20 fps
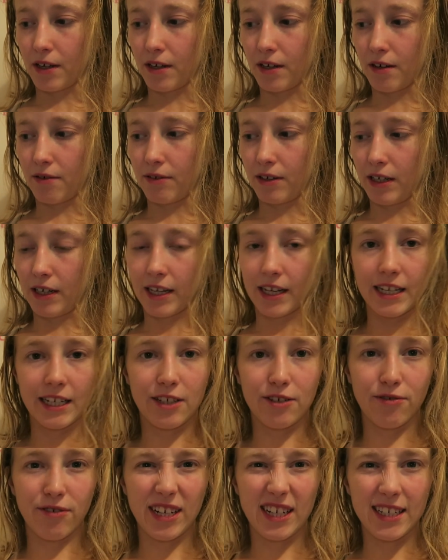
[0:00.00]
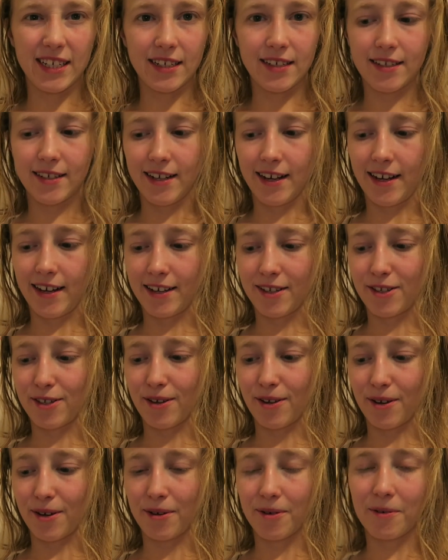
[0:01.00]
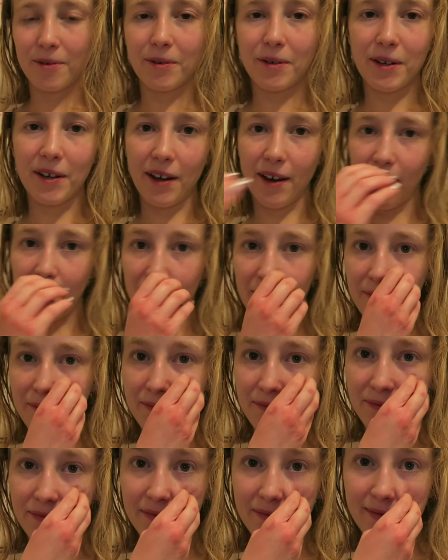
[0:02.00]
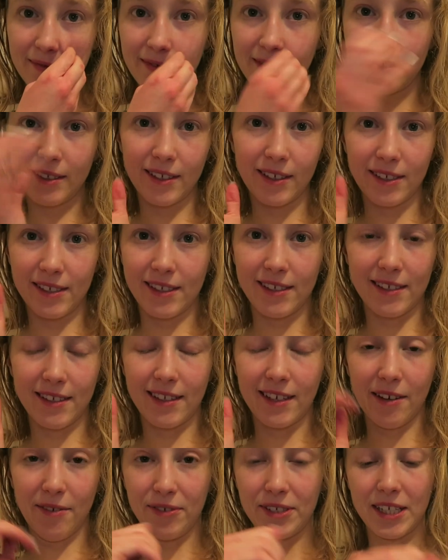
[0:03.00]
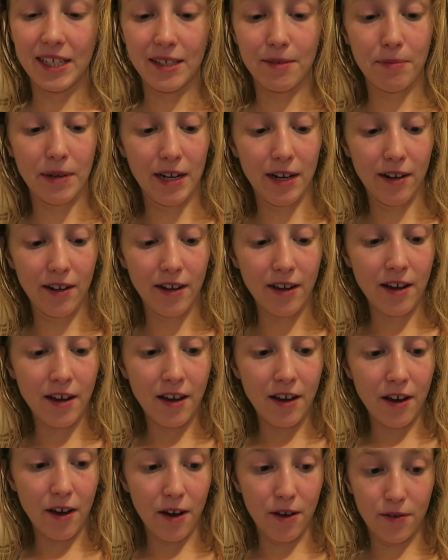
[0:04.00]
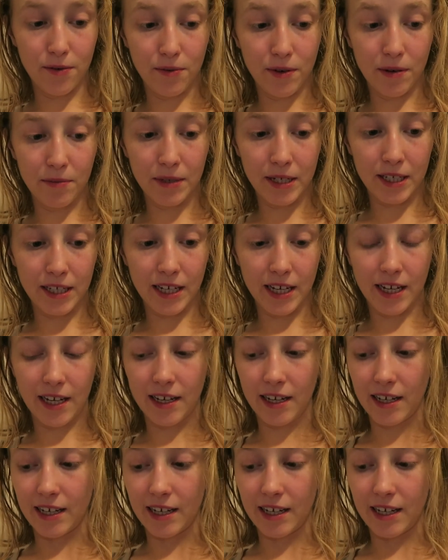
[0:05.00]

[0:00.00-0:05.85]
I feel like I need to read it today, so, because obviously it's been an overwhelming day, and